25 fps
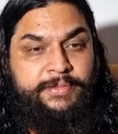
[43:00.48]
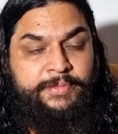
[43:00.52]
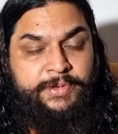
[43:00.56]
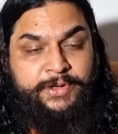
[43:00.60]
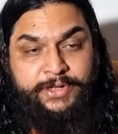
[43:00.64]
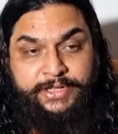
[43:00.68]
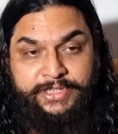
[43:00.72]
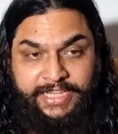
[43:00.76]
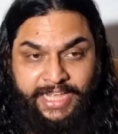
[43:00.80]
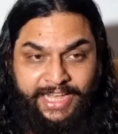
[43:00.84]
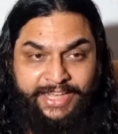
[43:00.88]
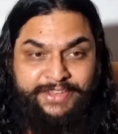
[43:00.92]

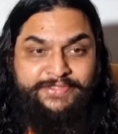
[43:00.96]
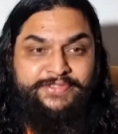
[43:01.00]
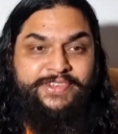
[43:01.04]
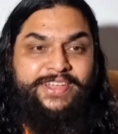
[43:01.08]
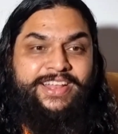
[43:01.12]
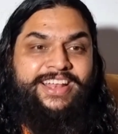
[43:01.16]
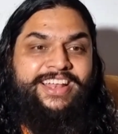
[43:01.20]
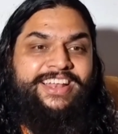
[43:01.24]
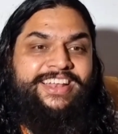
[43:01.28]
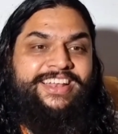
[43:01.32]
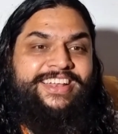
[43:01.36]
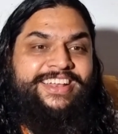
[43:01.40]
Because I
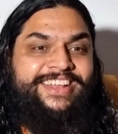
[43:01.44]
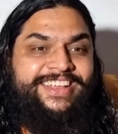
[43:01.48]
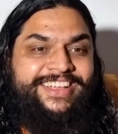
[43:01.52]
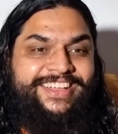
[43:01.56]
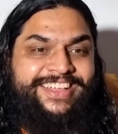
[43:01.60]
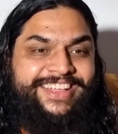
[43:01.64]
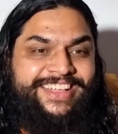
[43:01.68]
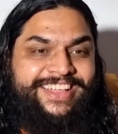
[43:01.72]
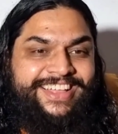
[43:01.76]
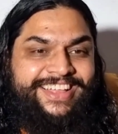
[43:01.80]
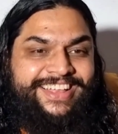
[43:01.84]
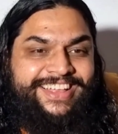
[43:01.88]
fell
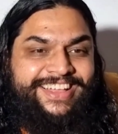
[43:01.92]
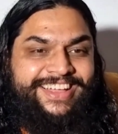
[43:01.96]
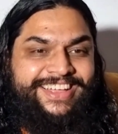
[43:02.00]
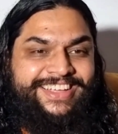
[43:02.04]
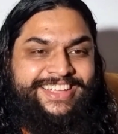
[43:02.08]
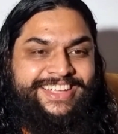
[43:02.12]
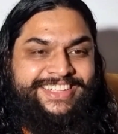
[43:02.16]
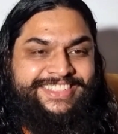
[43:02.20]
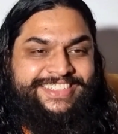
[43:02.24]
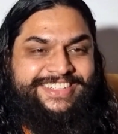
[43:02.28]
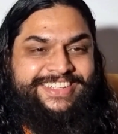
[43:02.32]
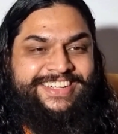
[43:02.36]

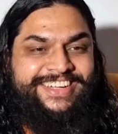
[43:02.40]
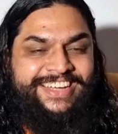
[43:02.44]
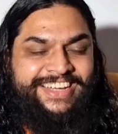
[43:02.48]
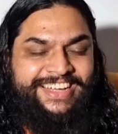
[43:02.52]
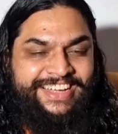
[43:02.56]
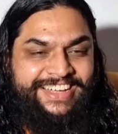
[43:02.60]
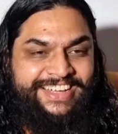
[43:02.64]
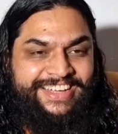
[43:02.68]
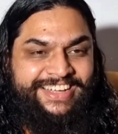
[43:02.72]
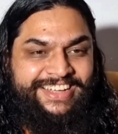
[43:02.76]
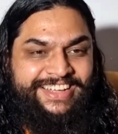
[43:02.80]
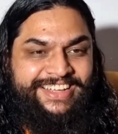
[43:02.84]
yesterday.
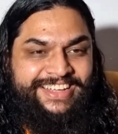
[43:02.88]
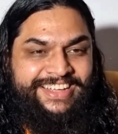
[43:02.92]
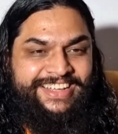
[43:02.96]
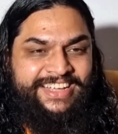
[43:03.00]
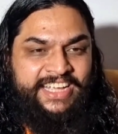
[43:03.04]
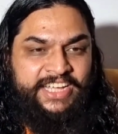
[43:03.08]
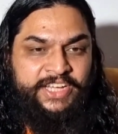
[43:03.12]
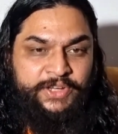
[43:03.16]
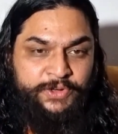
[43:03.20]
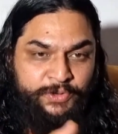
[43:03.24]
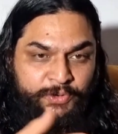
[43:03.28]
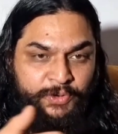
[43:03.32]

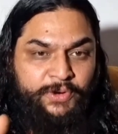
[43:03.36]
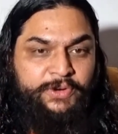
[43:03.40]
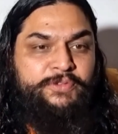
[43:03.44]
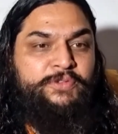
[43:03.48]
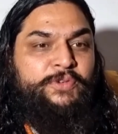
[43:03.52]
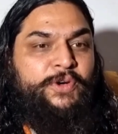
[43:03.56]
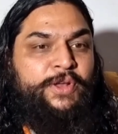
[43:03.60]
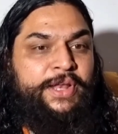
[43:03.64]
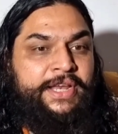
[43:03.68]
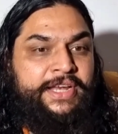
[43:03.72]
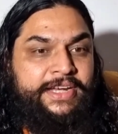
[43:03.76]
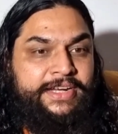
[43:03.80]
You don't
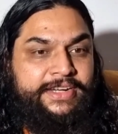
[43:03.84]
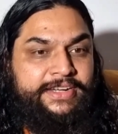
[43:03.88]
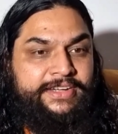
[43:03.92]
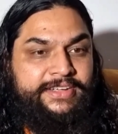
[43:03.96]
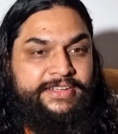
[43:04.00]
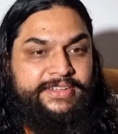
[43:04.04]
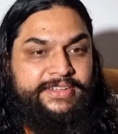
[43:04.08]
fall in it.